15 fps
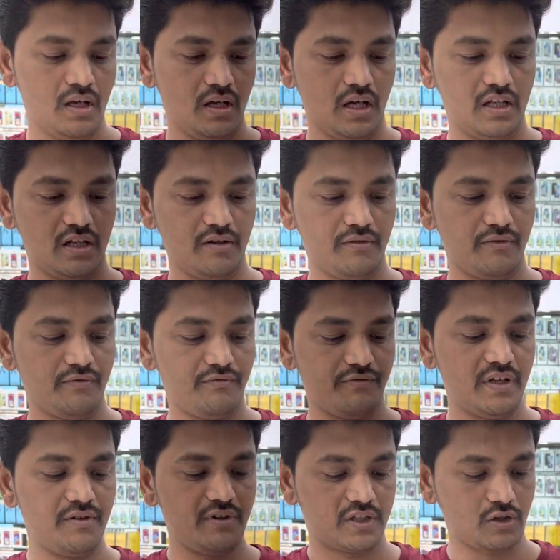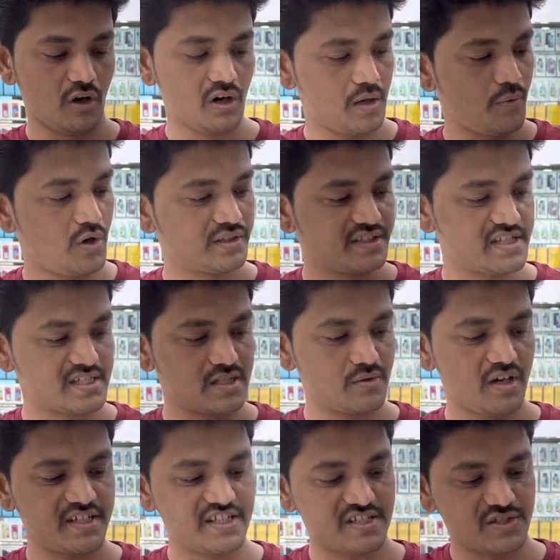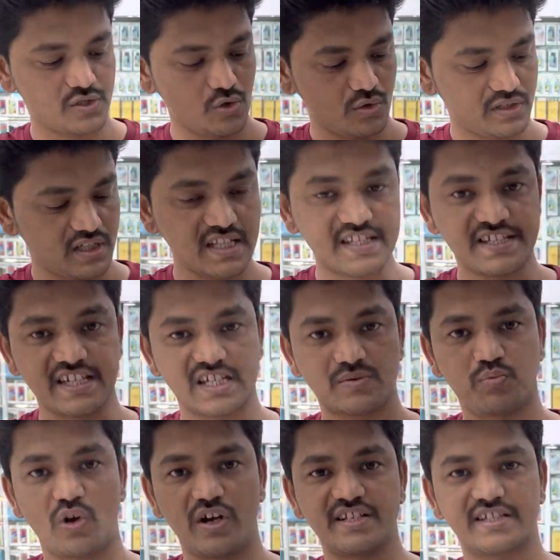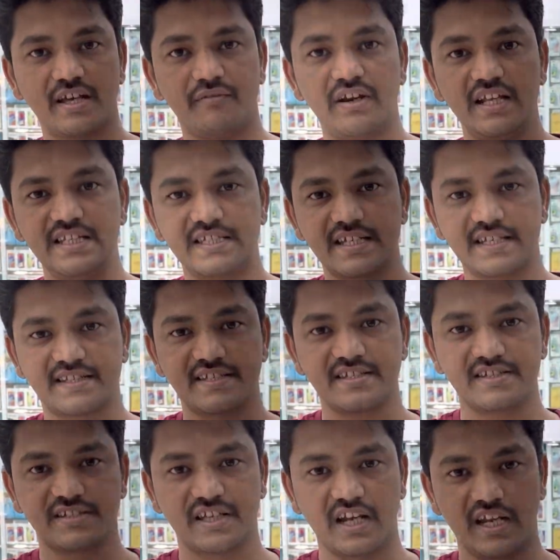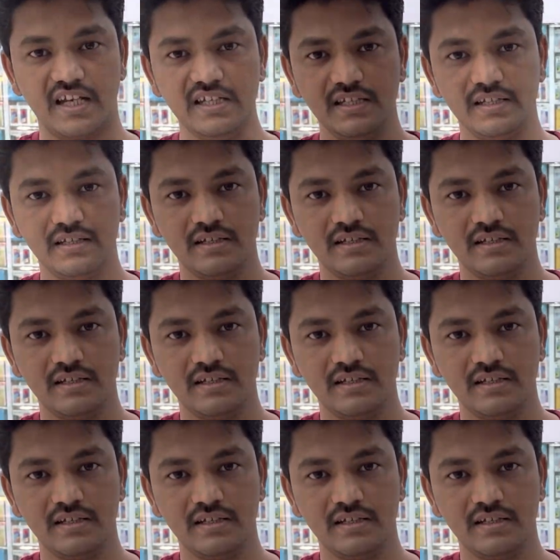And when we talk about this device, it's total 6.7 inches screen.